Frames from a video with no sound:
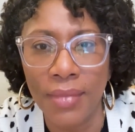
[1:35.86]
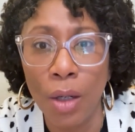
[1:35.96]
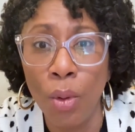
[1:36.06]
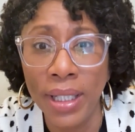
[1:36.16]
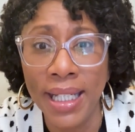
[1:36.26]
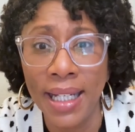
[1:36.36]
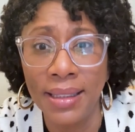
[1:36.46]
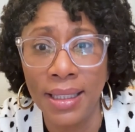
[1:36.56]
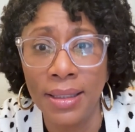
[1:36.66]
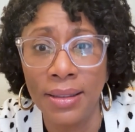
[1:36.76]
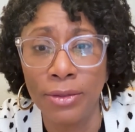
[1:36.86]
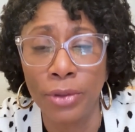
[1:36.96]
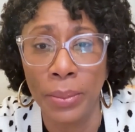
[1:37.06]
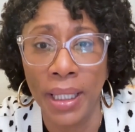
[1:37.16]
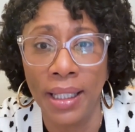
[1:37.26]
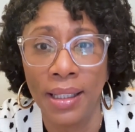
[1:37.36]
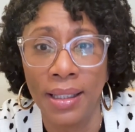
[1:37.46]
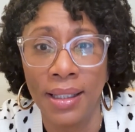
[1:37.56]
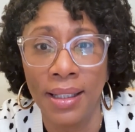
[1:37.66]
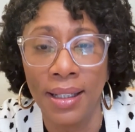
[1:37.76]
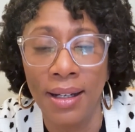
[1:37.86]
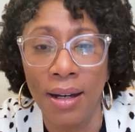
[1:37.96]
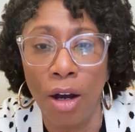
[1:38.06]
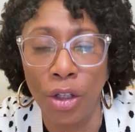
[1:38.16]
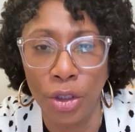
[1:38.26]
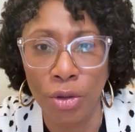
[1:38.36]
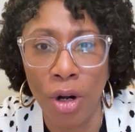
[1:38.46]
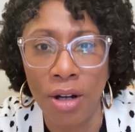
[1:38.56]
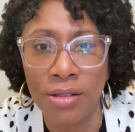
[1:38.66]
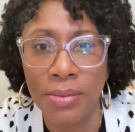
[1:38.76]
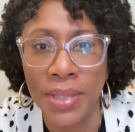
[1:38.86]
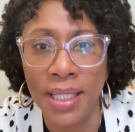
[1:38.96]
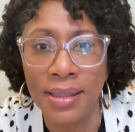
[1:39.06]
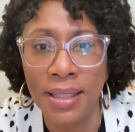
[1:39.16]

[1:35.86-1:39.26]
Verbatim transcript: what he had did for me on the cross because